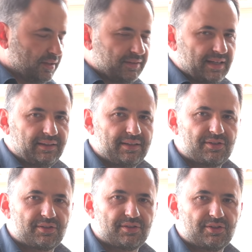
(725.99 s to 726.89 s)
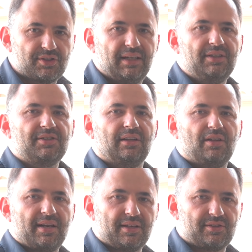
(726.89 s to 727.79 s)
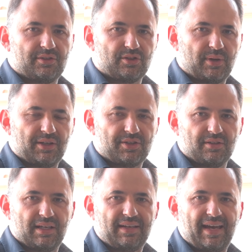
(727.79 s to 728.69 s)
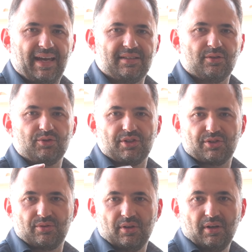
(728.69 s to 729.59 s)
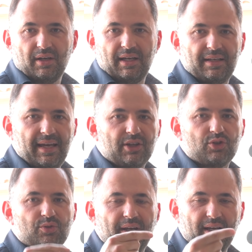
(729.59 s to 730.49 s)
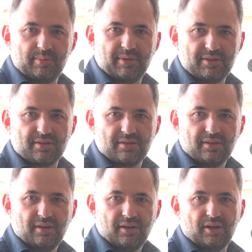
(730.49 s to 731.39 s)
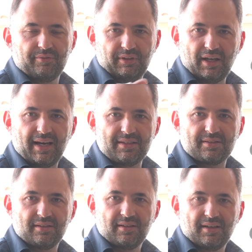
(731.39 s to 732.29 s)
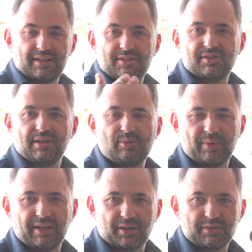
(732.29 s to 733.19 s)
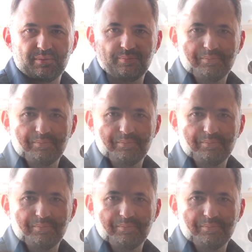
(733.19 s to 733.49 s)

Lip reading: Now let's change our lighting situation and add just an extra element of light and see what we get.